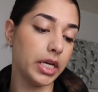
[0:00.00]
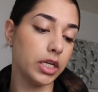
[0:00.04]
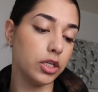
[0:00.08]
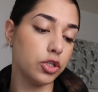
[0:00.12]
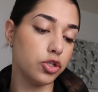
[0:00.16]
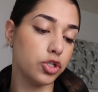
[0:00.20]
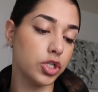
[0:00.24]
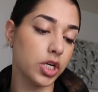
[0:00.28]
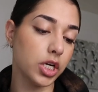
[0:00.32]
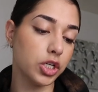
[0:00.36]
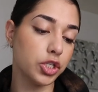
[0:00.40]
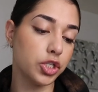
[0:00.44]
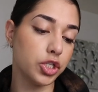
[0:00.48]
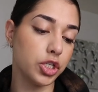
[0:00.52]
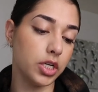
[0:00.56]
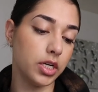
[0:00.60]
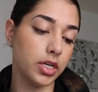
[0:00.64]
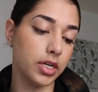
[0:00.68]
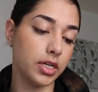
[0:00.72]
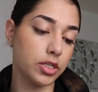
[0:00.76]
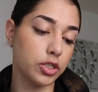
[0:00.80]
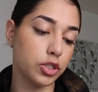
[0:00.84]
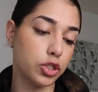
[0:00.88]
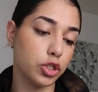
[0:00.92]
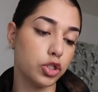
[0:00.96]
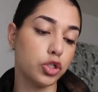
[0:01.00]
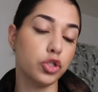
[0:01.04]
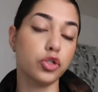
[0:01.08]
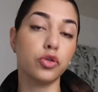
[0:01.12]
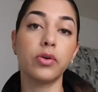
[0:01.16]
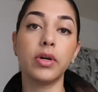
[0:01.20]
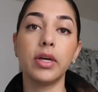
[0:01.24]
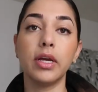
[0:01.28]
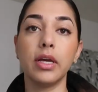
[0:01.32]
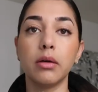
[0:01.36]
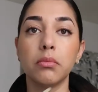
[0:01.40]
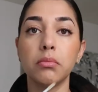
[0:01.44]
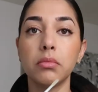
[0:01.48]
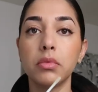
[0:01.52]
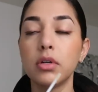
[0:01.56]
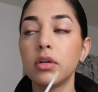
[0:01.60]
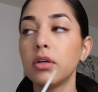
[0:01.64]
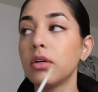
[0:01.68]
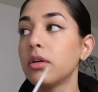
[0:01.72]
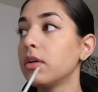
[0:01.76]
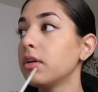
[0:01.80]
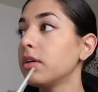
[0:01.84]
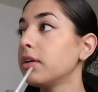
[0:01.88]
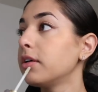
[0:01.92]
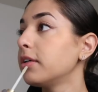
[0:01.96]
Injection Extreme
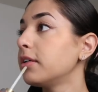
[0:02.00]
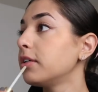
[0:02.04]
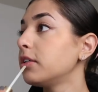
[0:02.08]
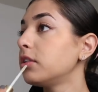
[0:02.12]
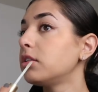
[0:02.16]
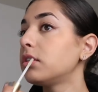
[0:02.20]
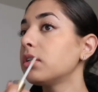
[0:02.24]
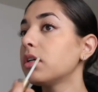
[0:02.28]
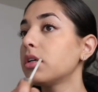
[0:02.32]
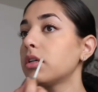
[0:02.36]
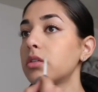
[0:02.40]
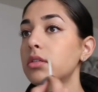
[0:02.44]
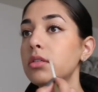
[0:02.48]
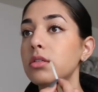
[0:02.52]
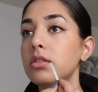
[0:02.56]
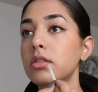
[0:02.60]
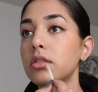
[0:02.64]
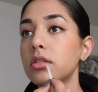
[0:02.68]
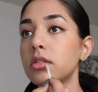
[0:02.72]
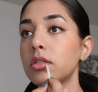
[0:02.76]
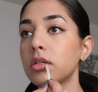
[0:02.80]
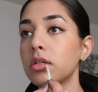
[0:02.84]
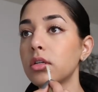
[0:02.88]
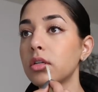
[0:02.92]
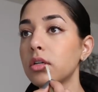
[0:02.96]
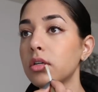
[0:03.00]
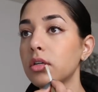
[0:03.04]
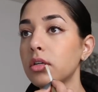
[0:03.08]
just